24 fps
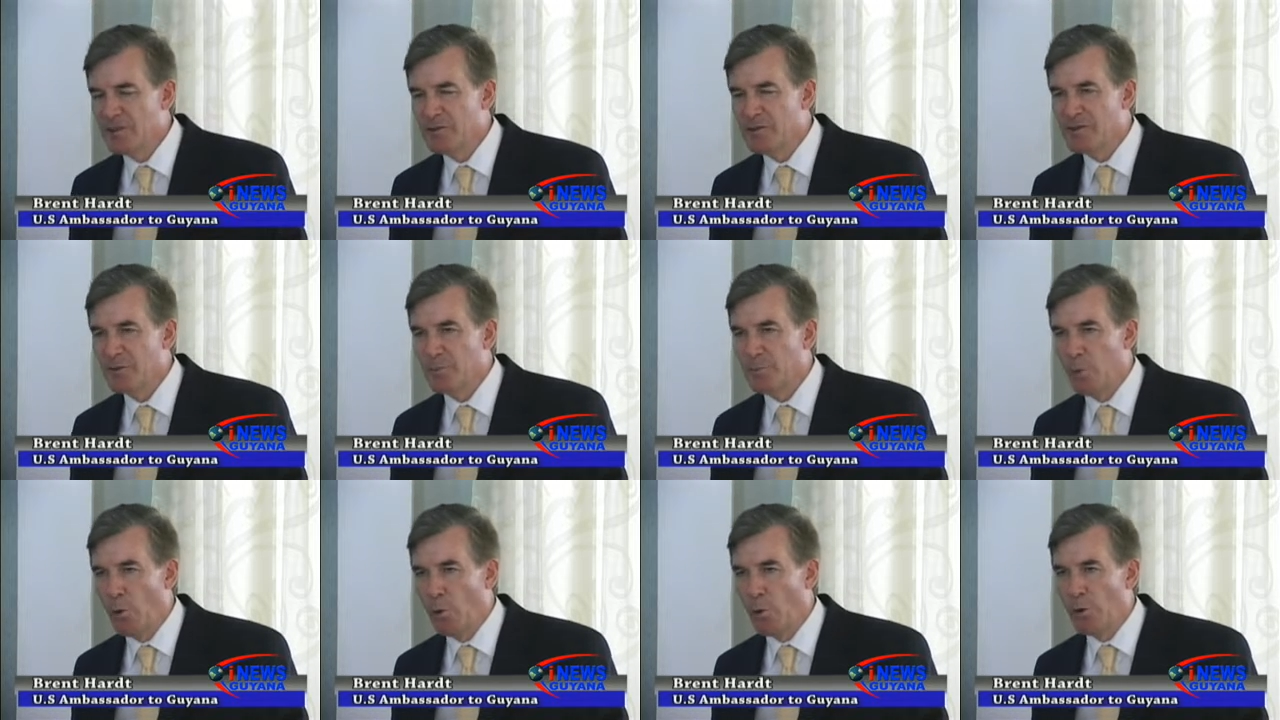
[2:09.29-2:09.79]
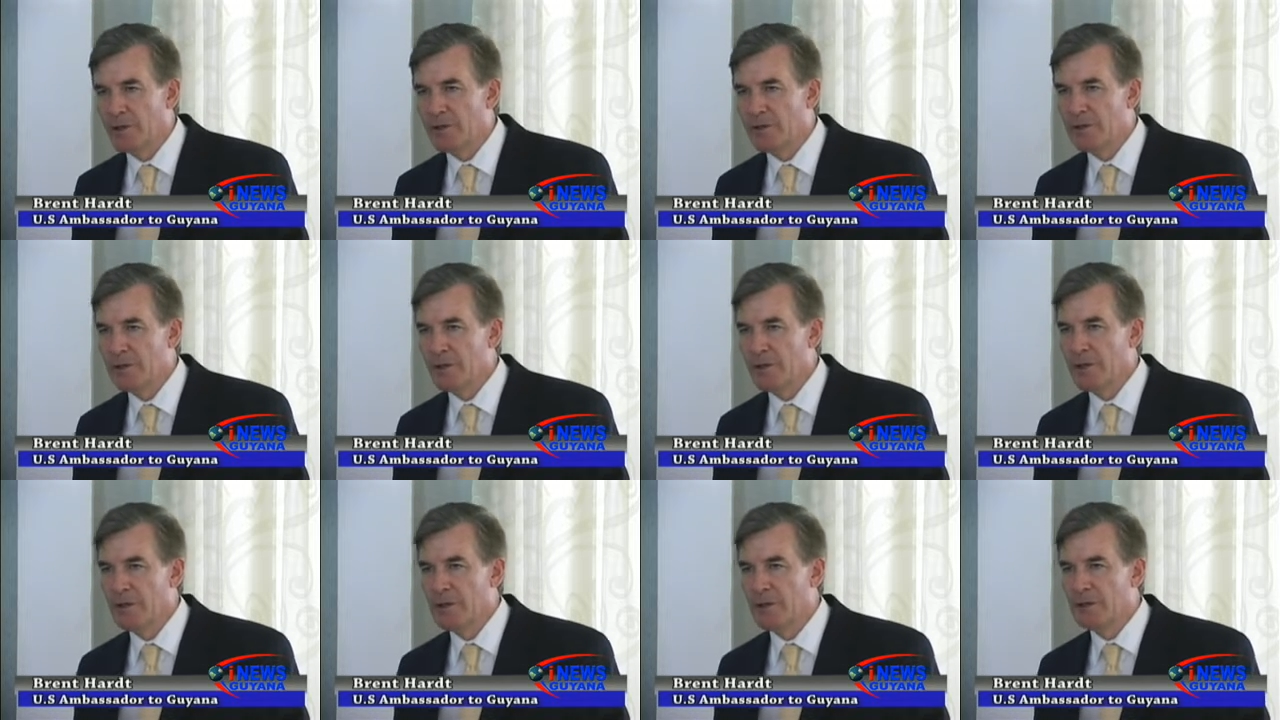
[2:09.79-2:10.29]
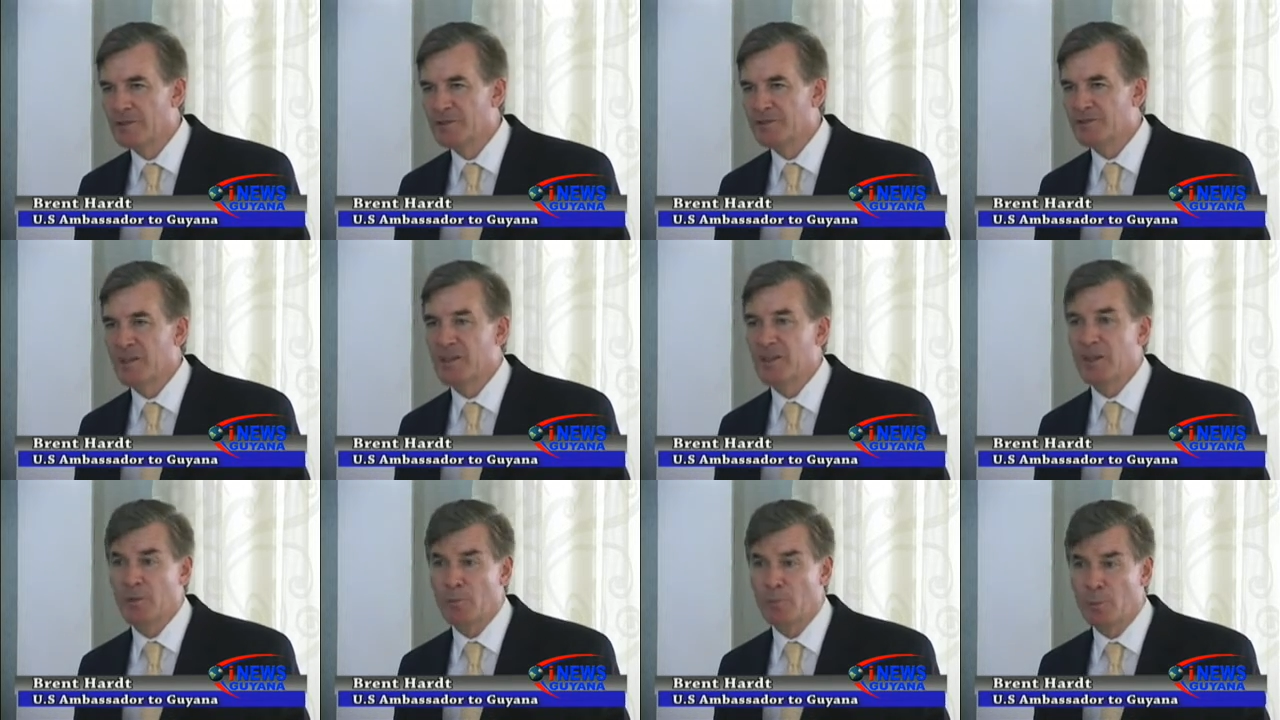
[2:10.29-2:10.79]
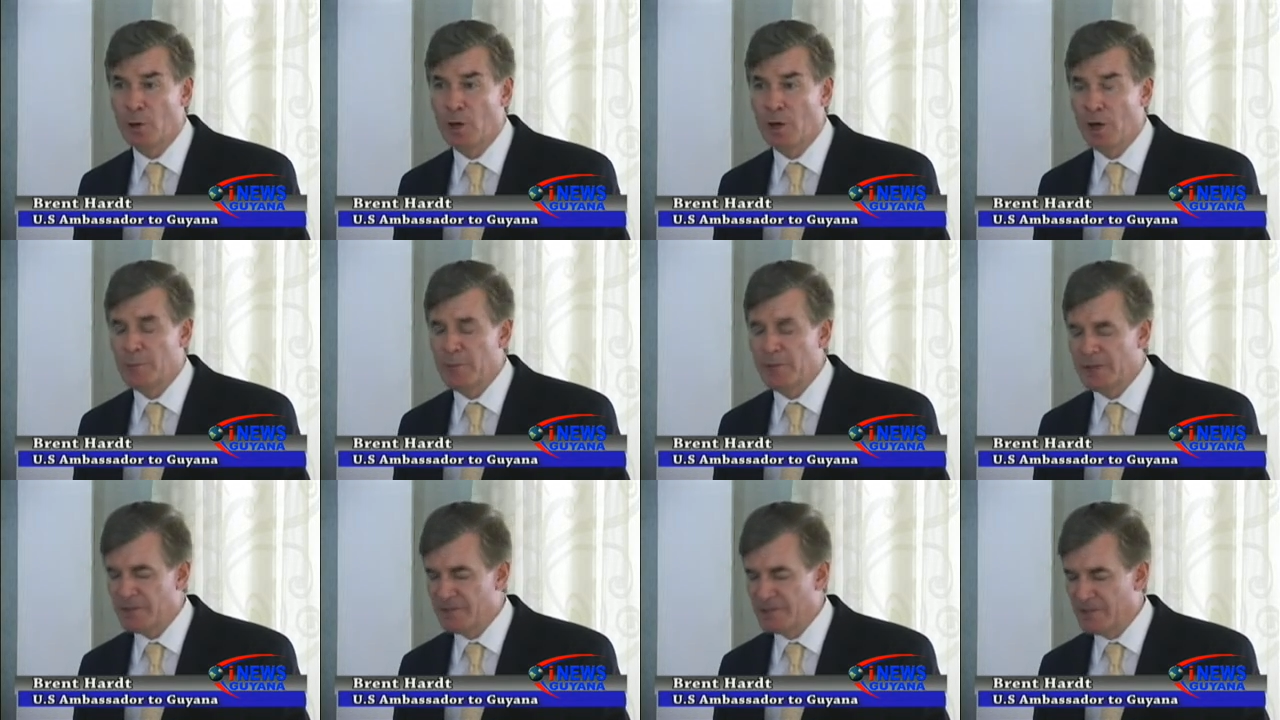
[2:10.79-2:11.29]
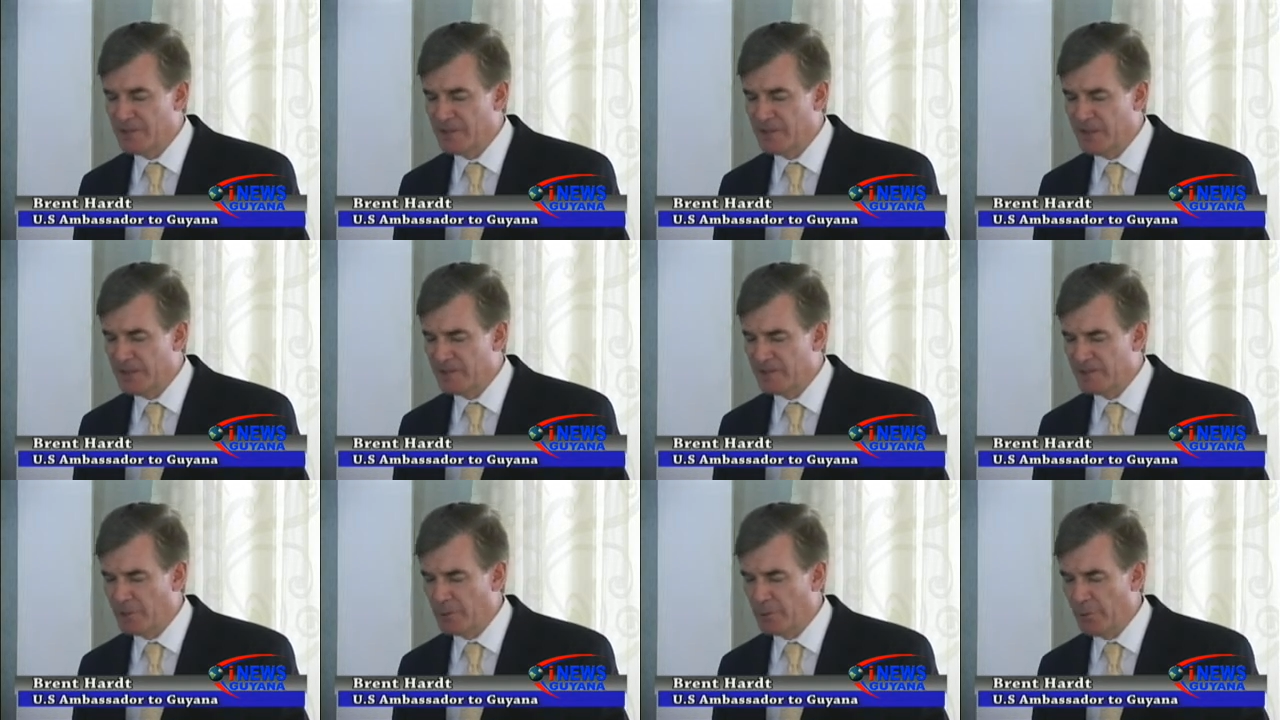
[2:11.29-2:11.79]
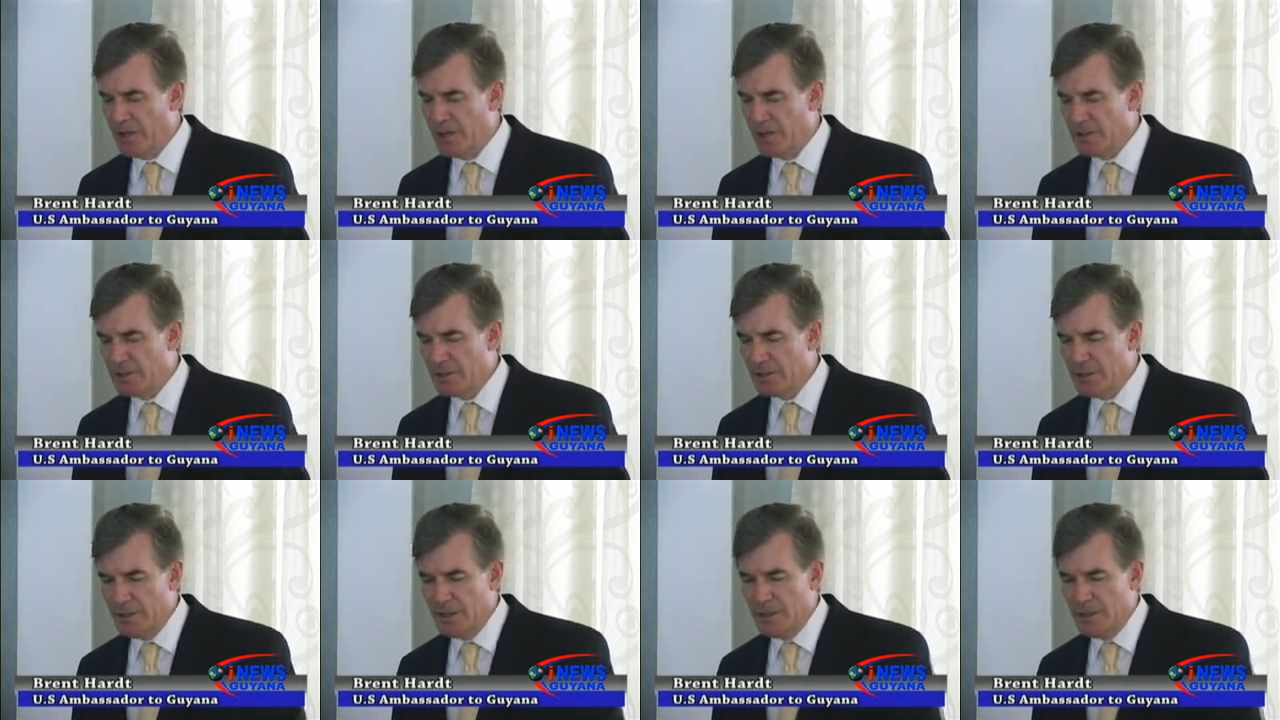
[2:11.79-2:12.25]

to support study abroad, because it's a great